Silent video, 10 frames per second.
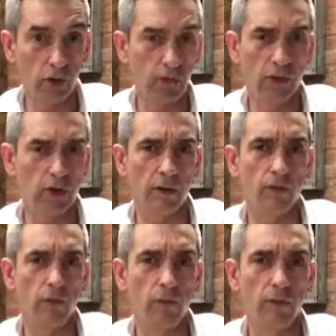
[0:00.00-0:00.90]
You don't have
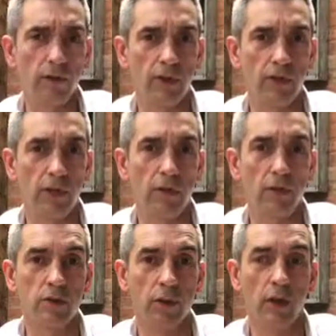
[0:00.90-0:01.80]
to reveal
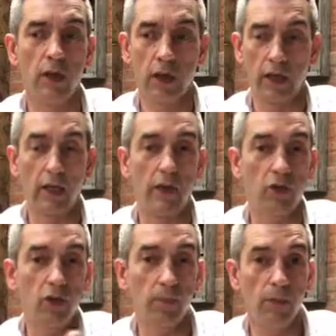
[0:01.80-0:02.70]
secrets, but
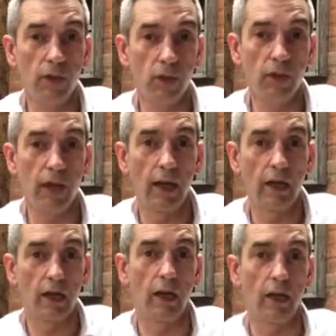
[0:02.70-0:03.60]
include numbers on there
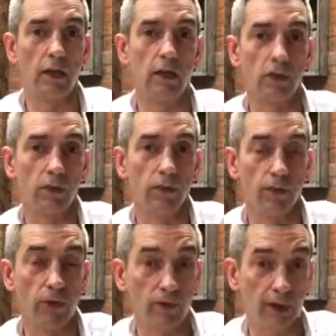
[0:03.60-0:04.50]
and stuff
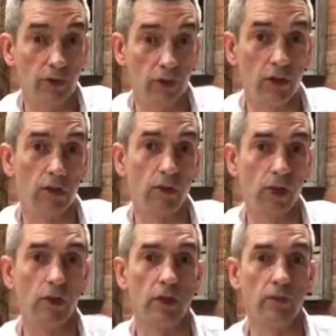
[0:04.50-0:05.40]
for an investor to
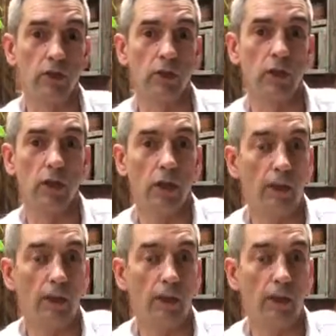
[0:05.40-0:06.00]
see what you've done.